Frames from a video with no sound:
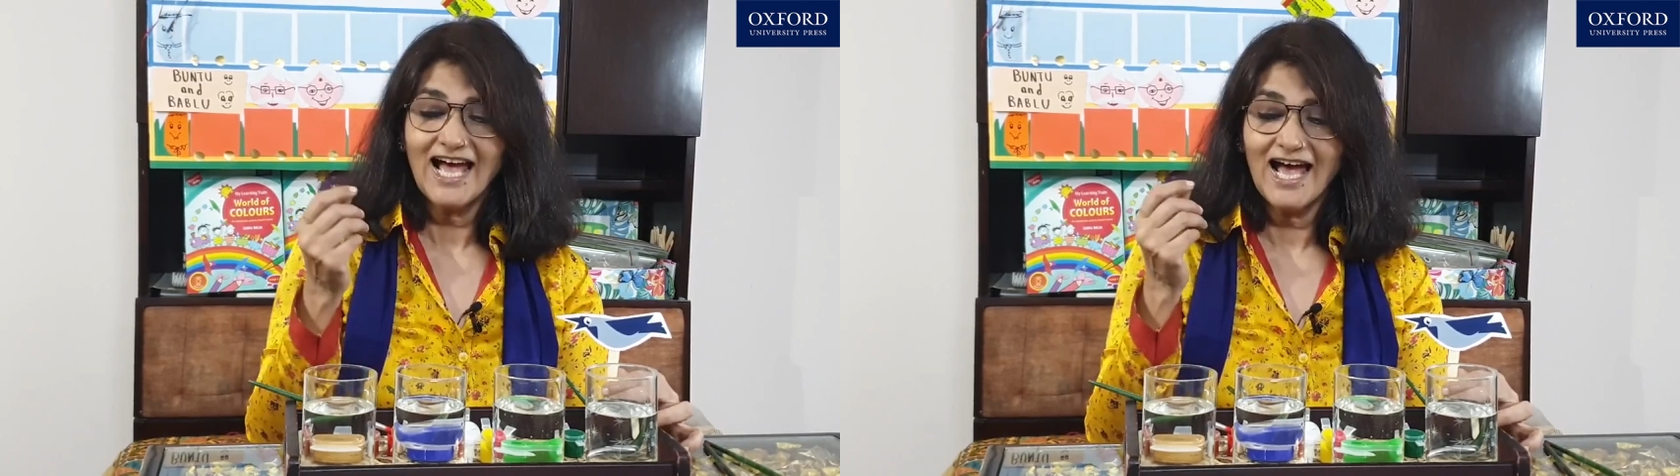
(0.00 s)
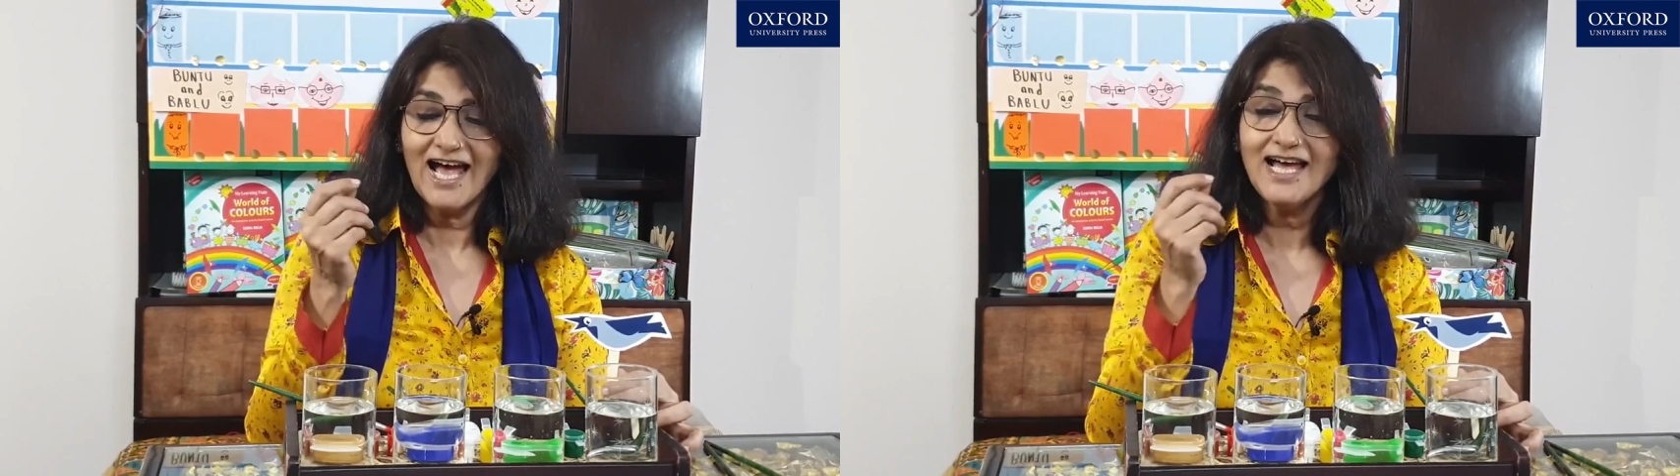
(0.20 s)

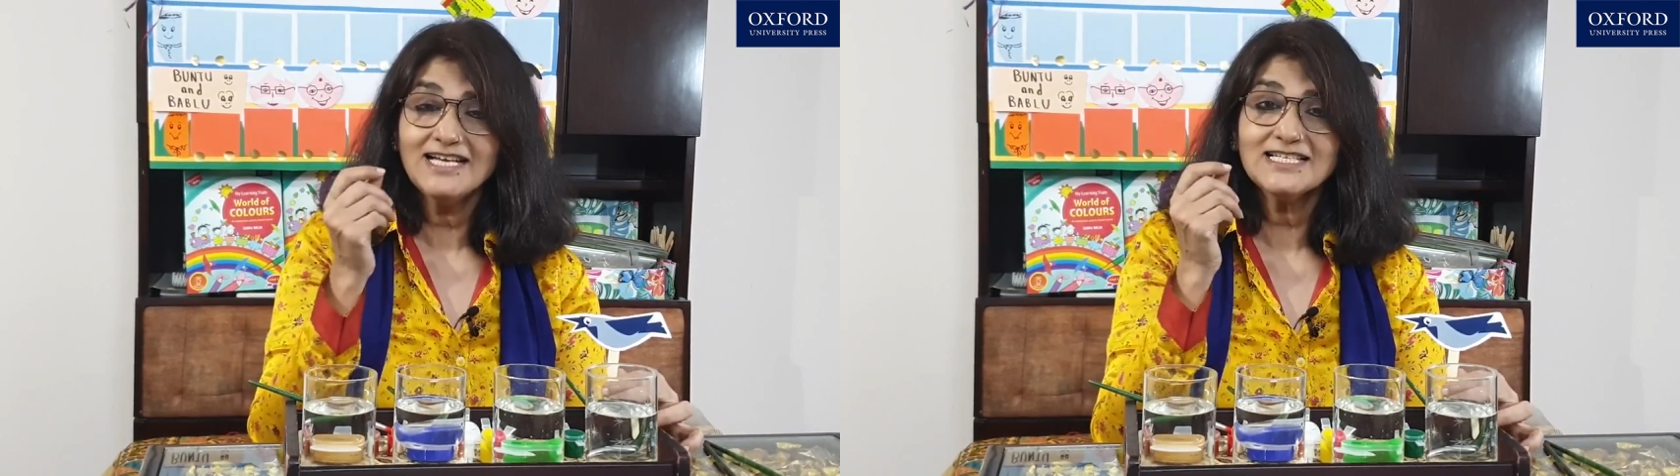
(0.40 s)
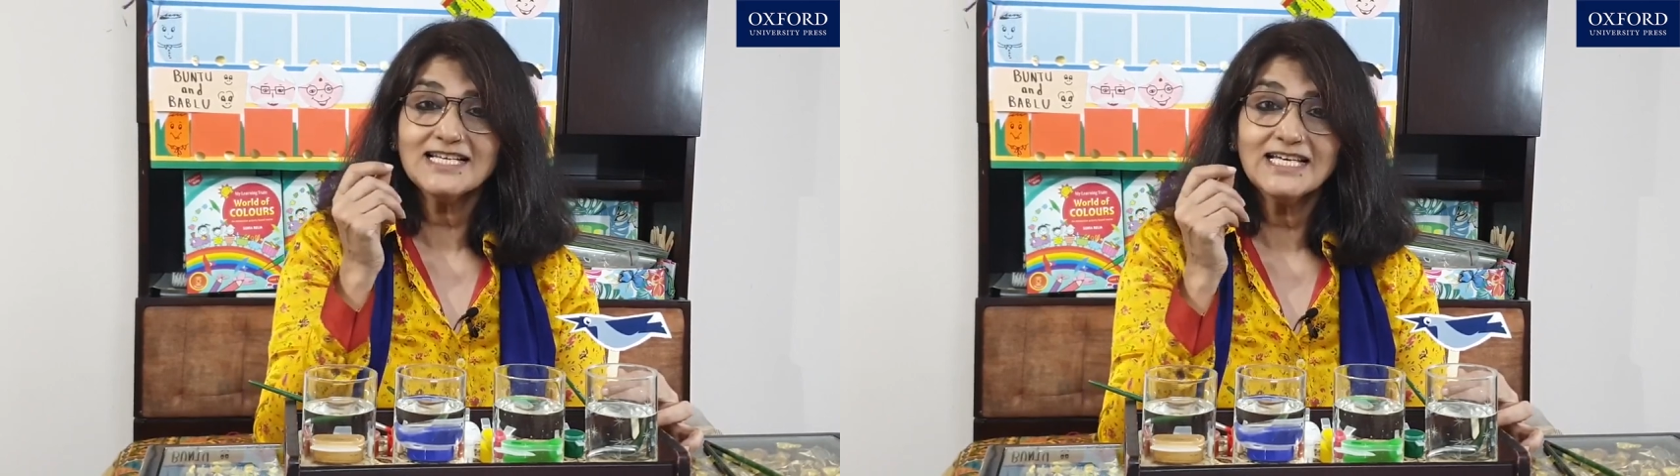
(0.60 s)

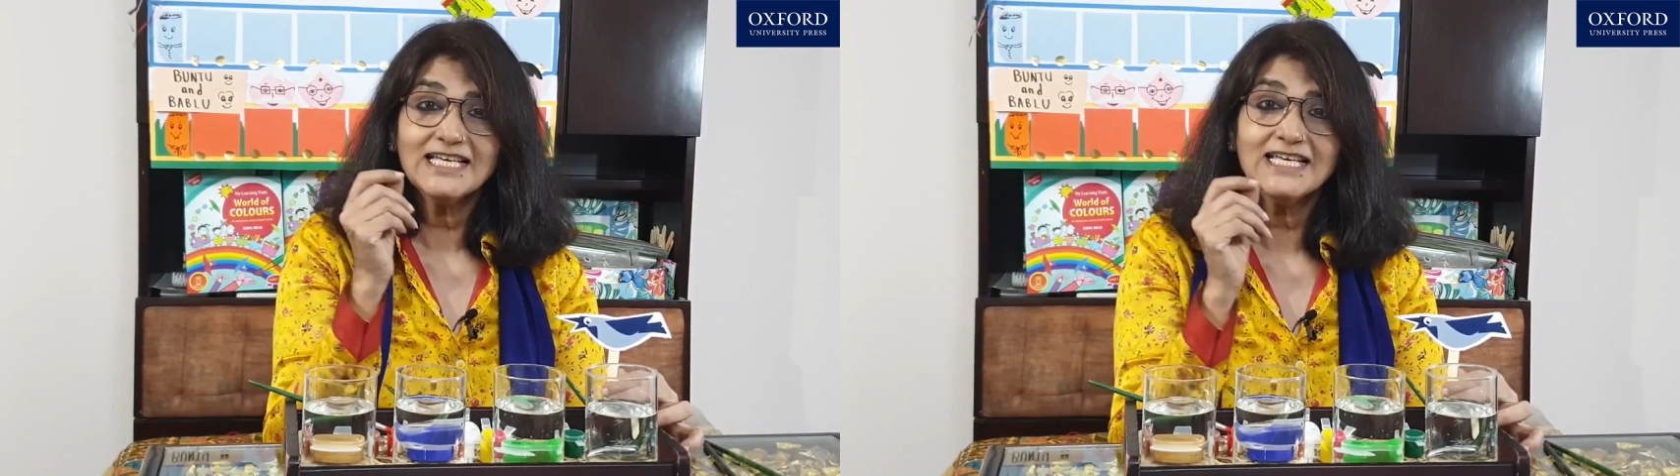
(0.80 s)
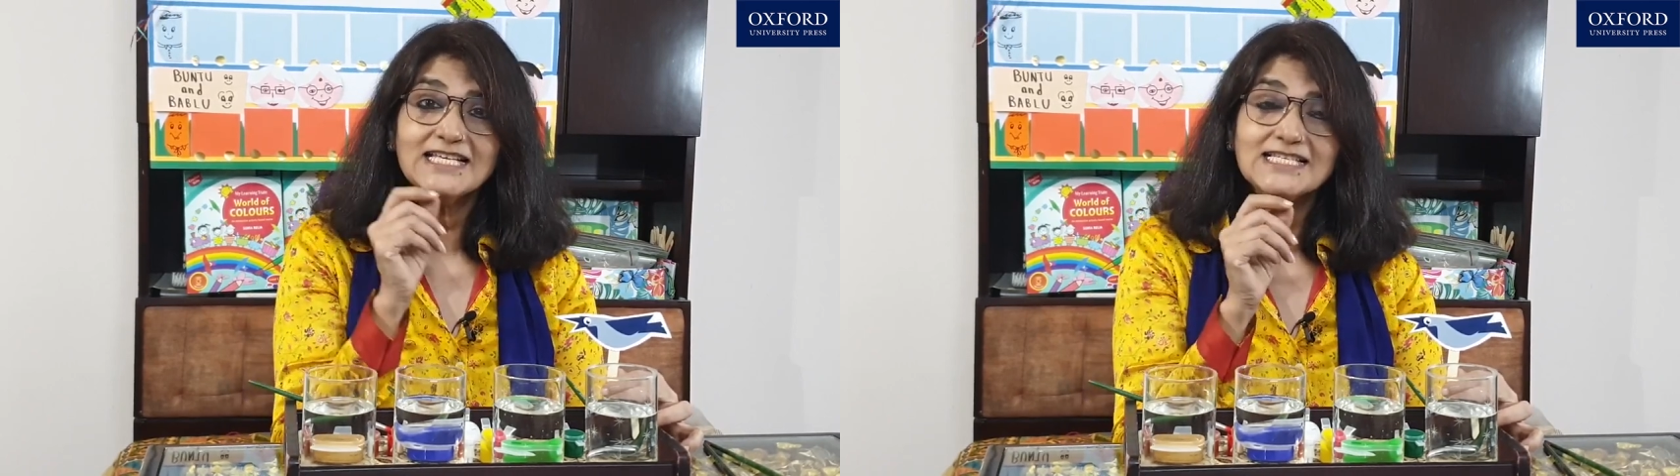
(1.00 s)
and
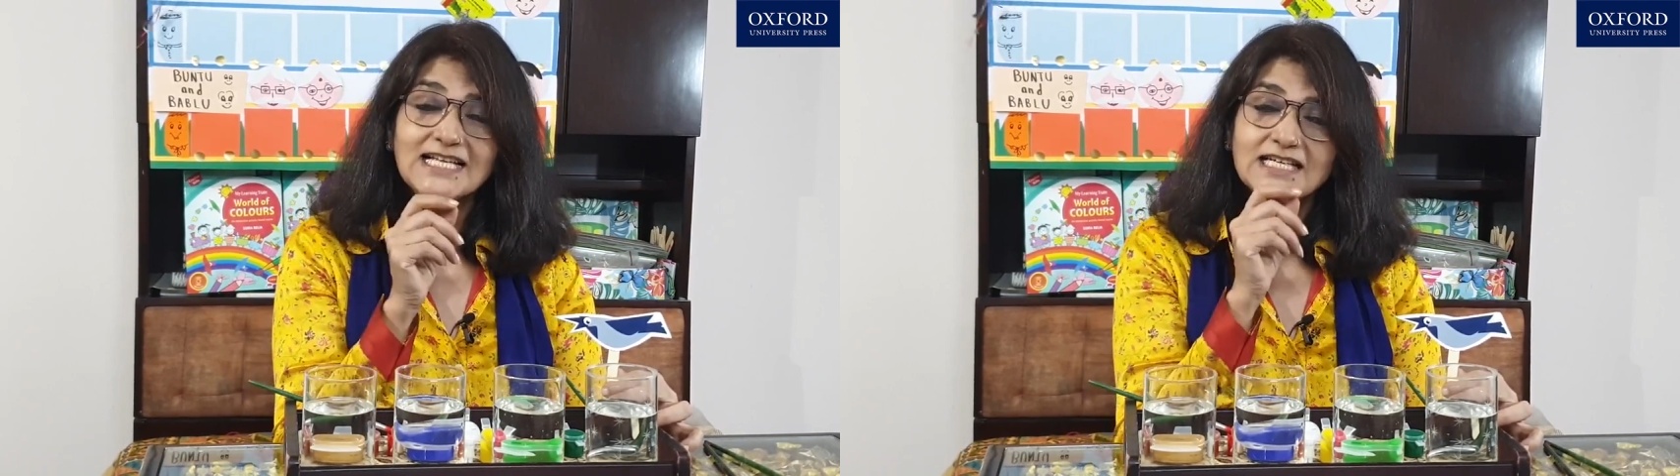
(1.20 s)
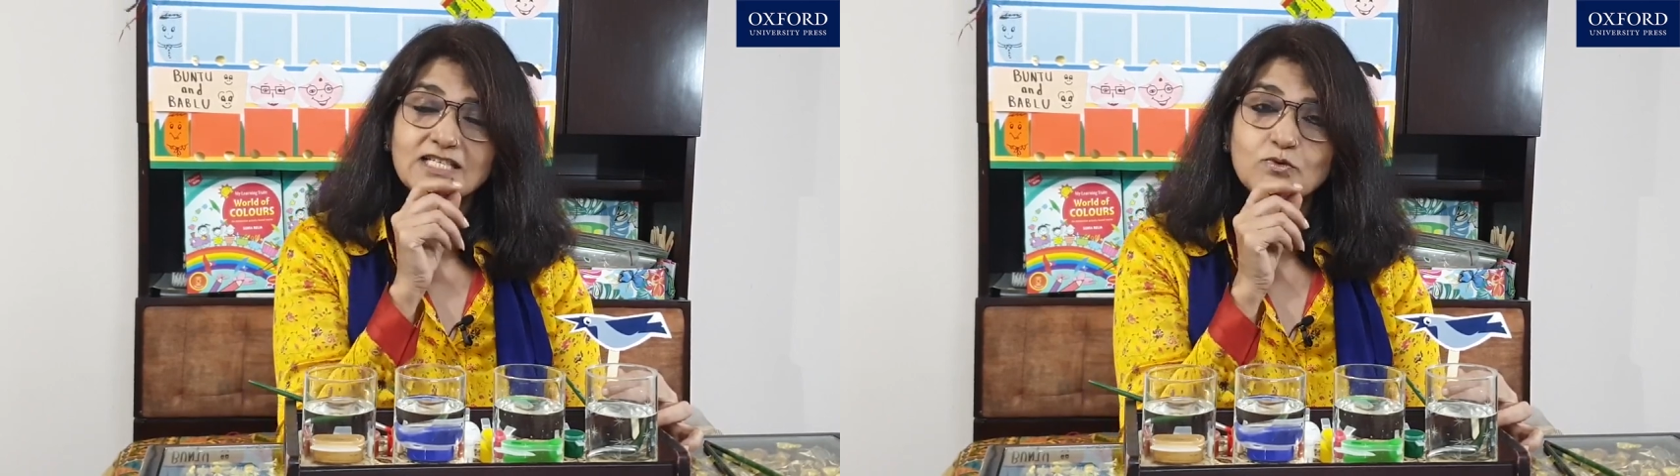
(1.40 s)
he
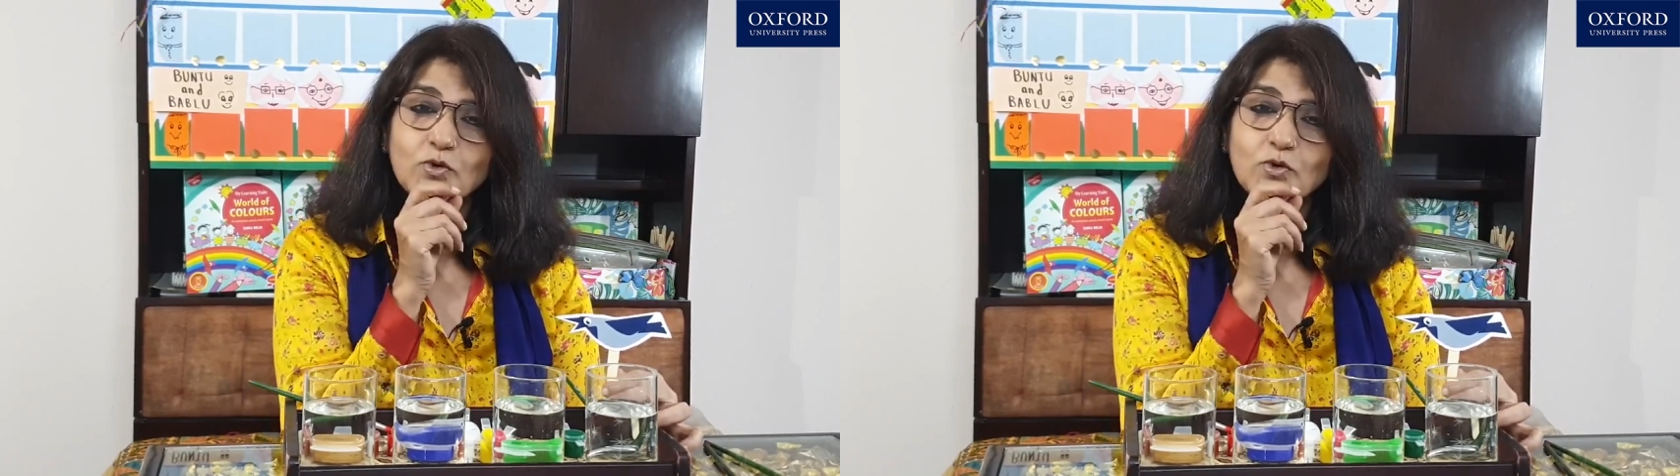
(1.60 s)
started